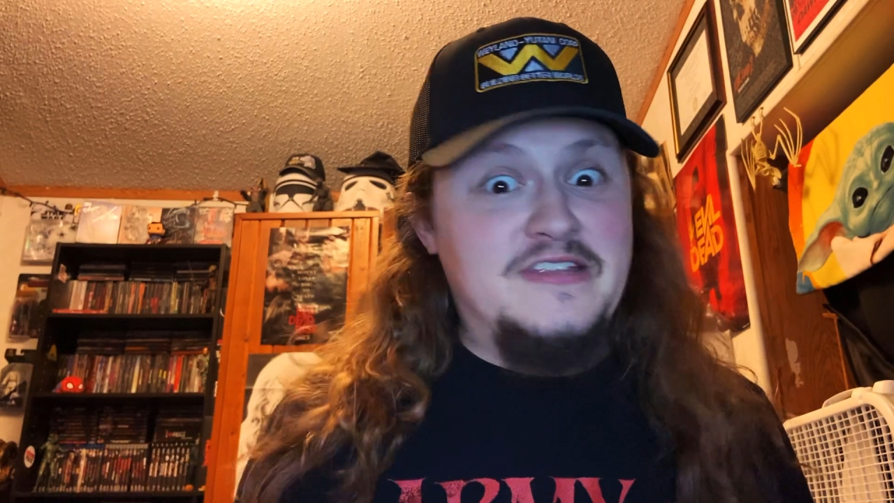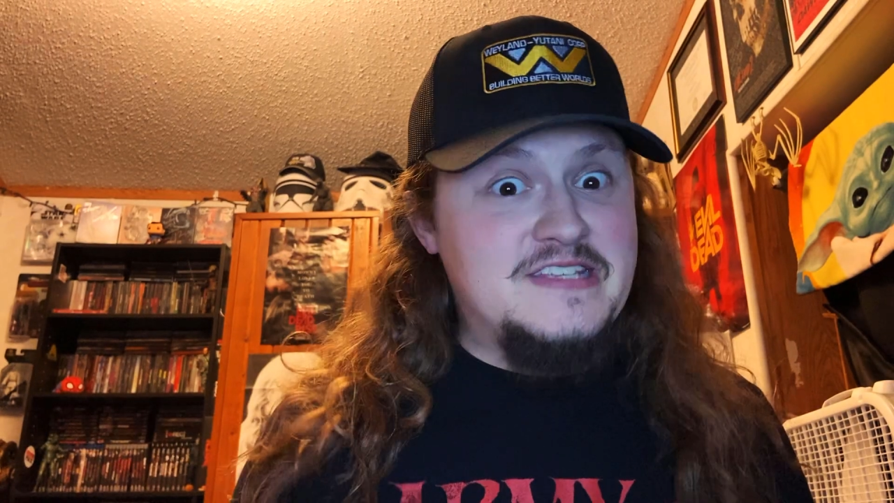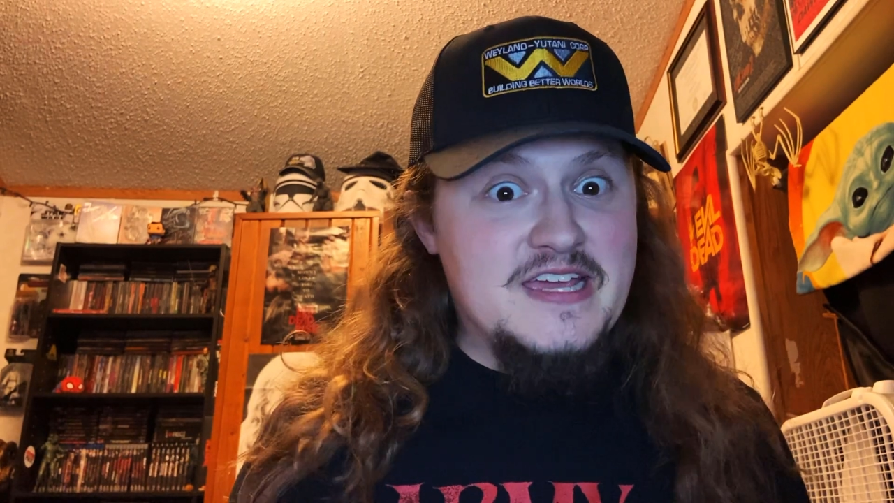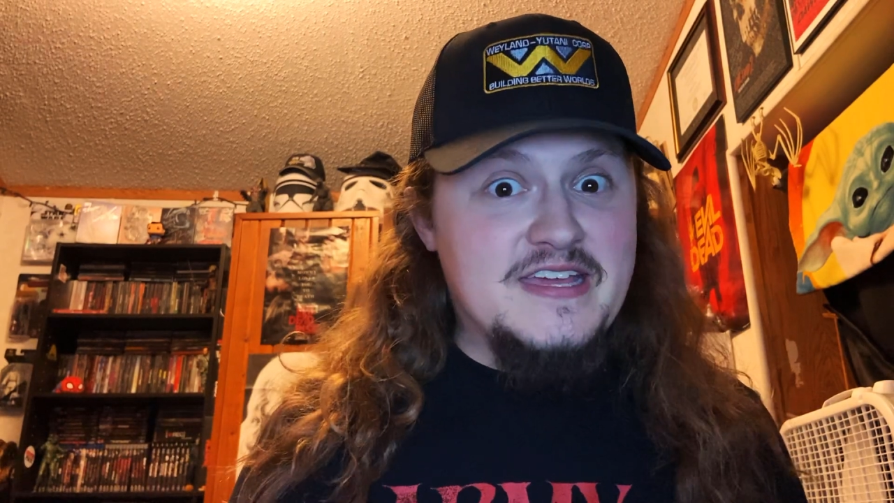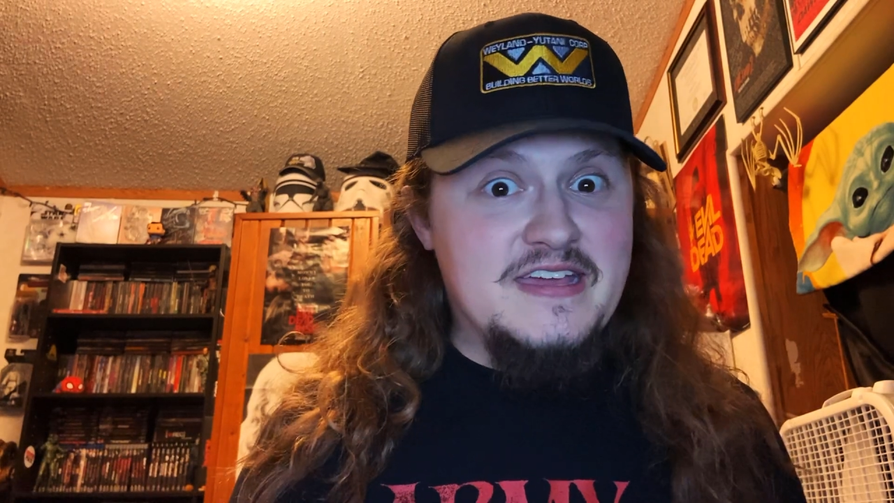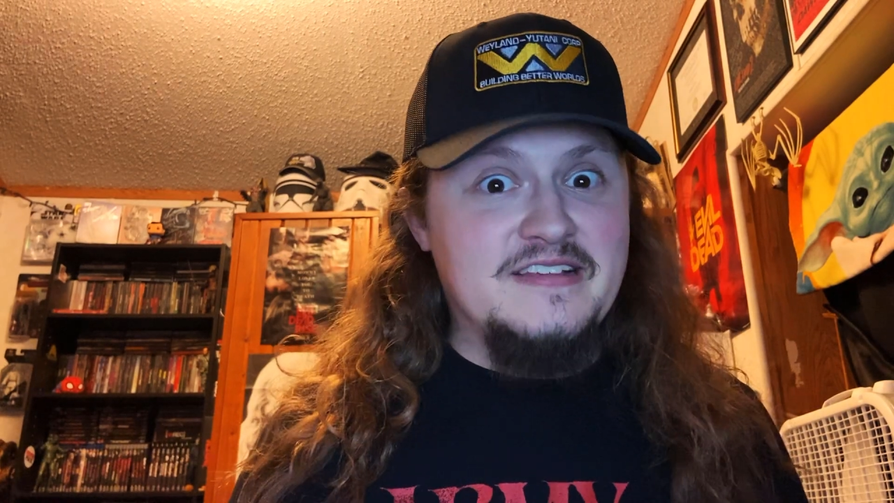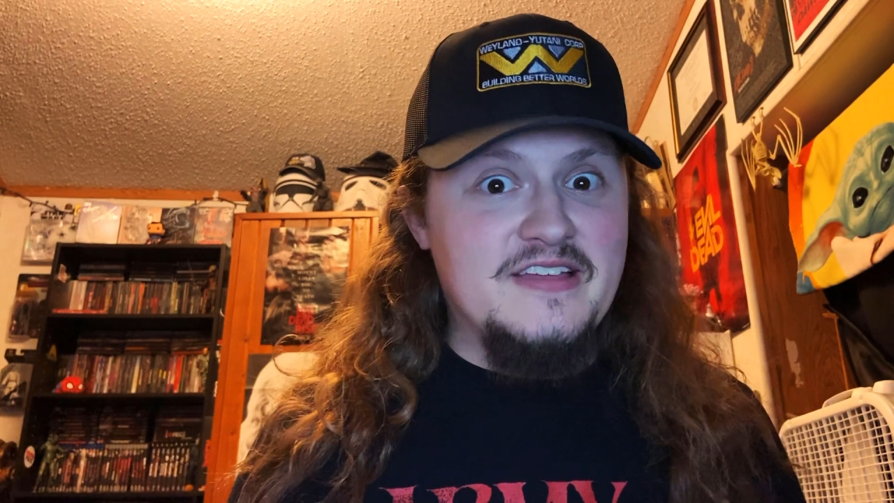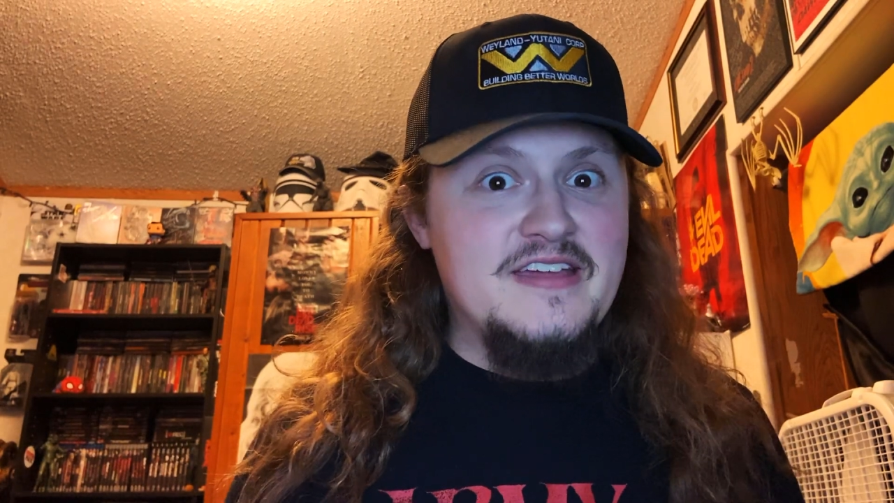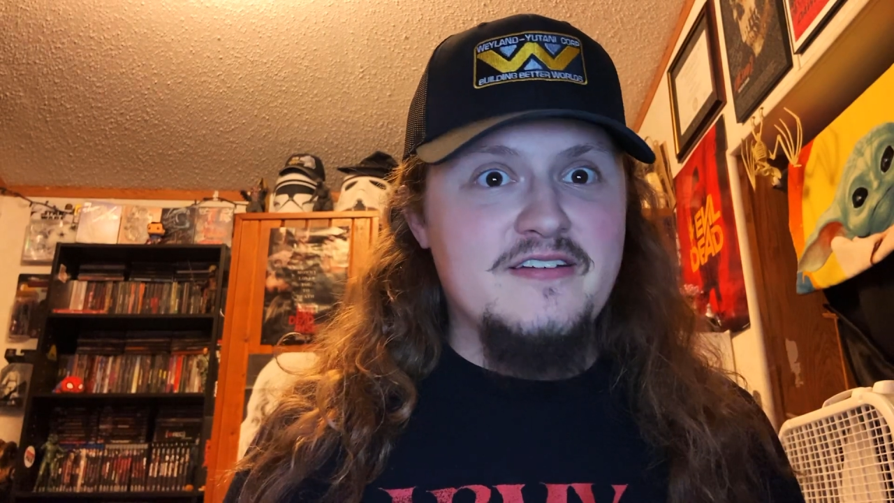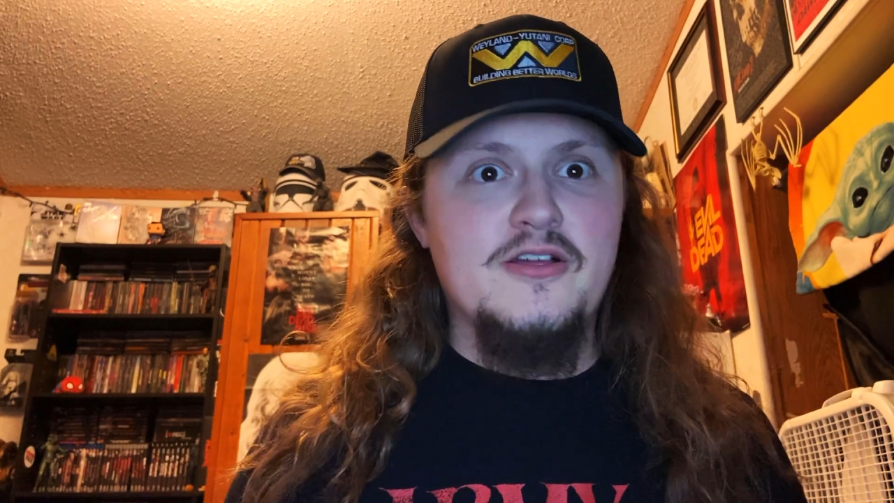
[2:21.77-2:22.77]
decade
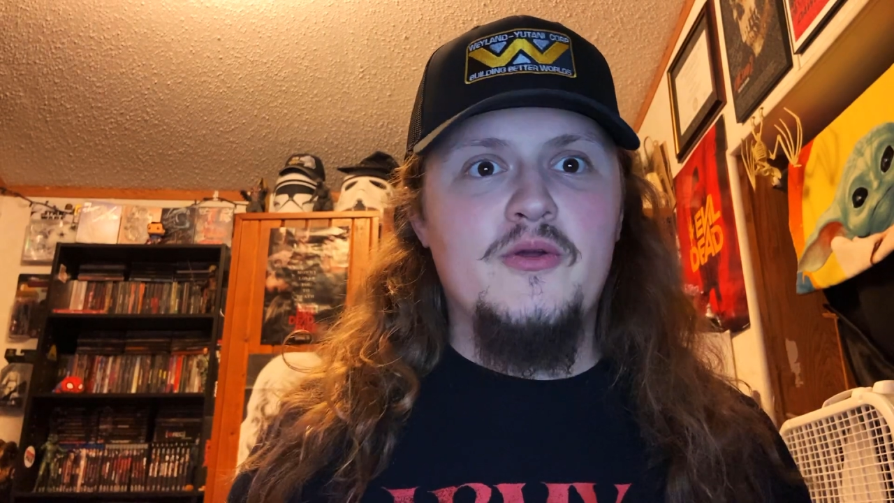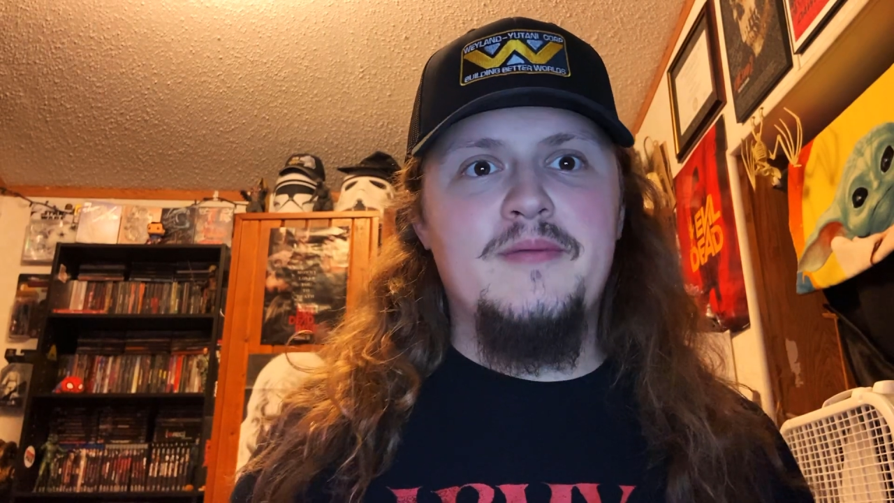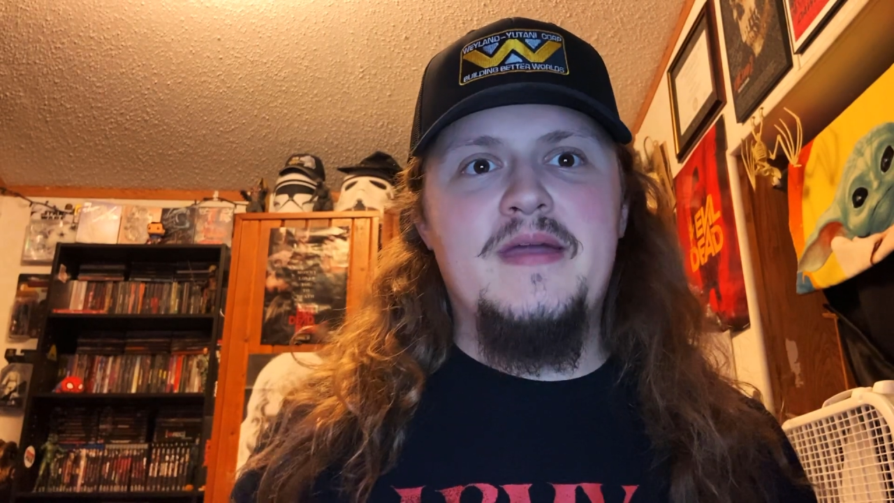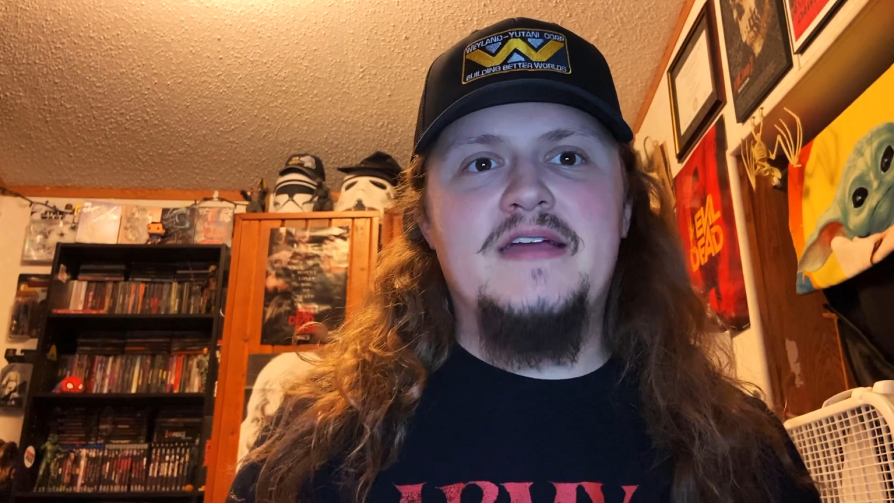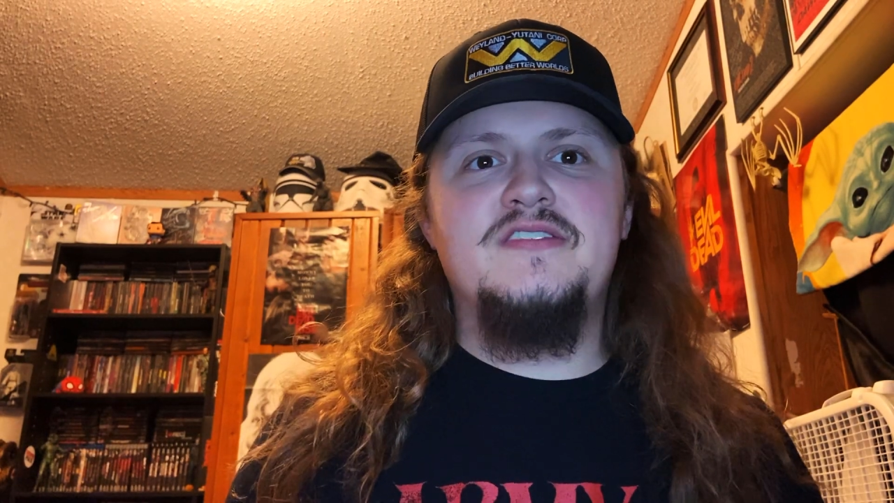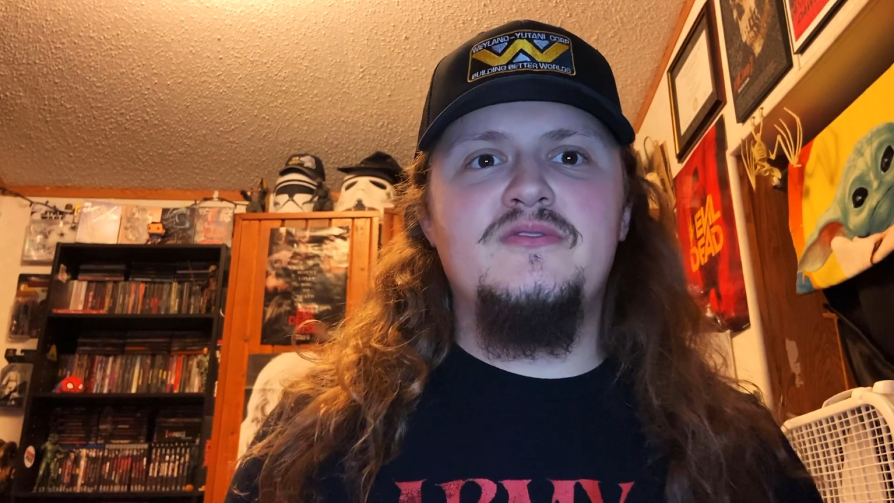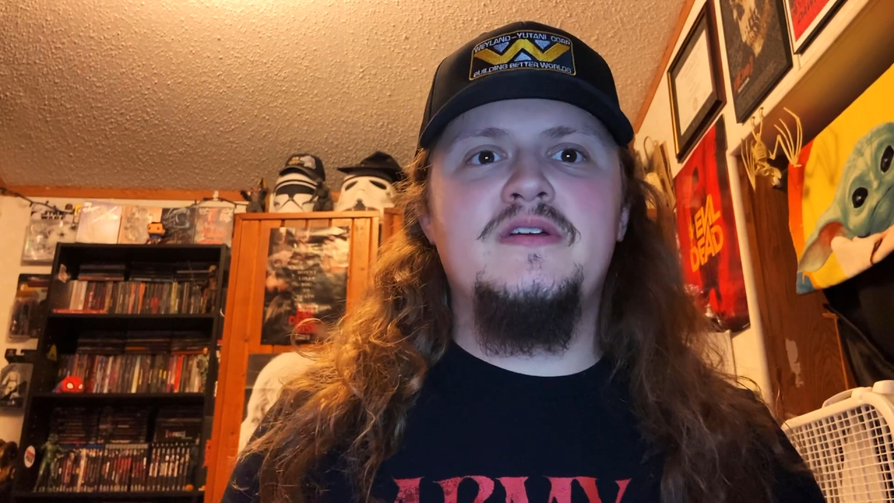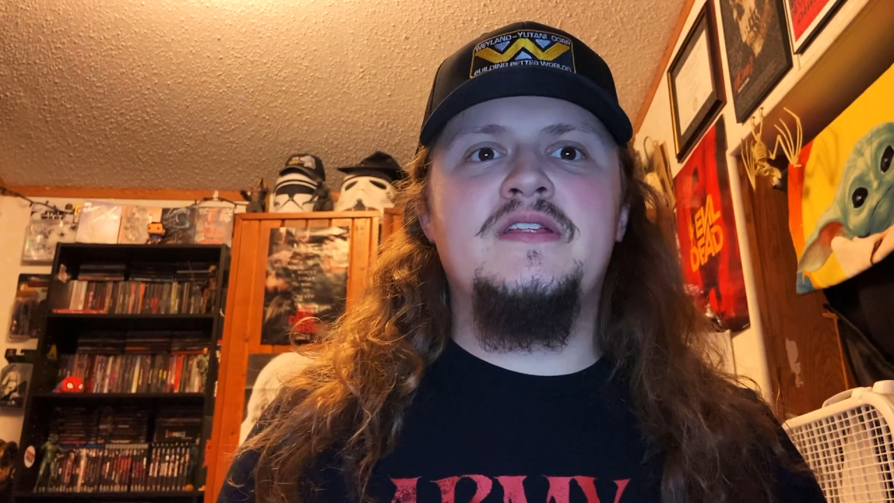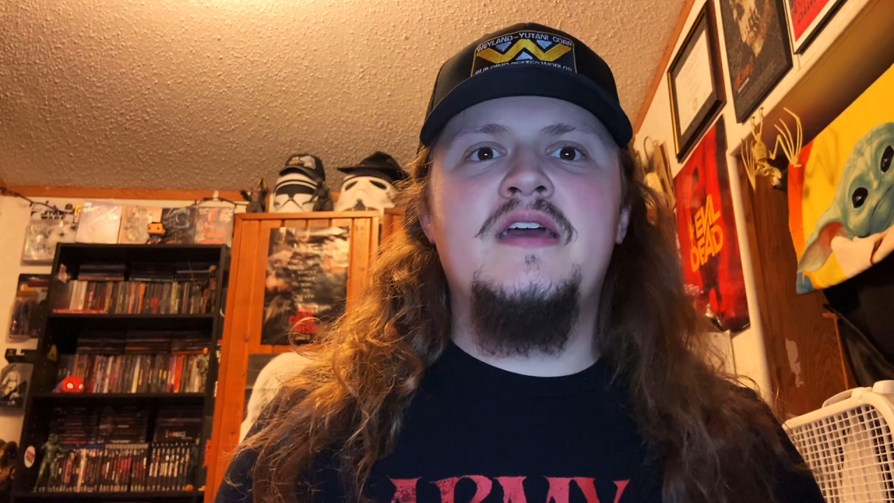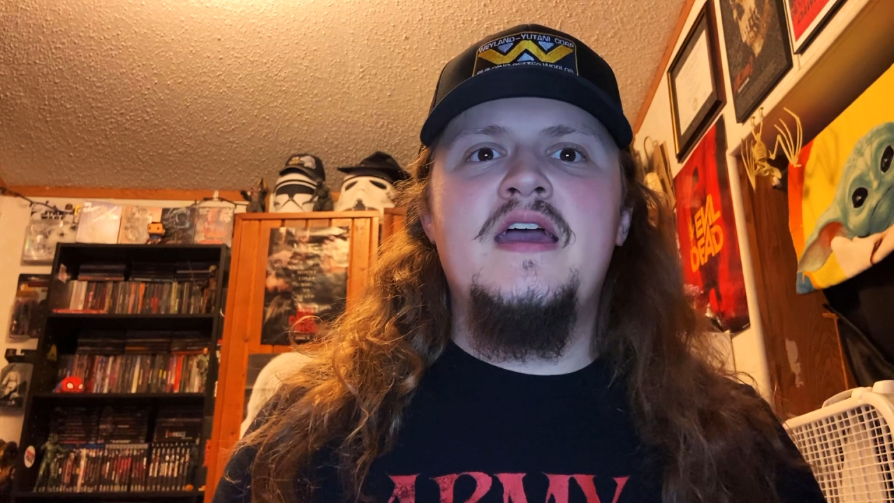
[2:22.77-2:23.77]
later going back to
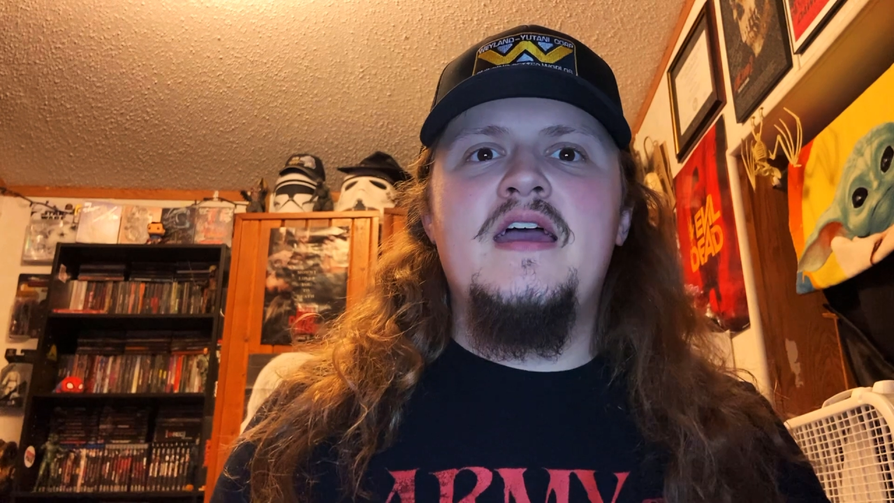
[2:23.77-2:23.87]
it,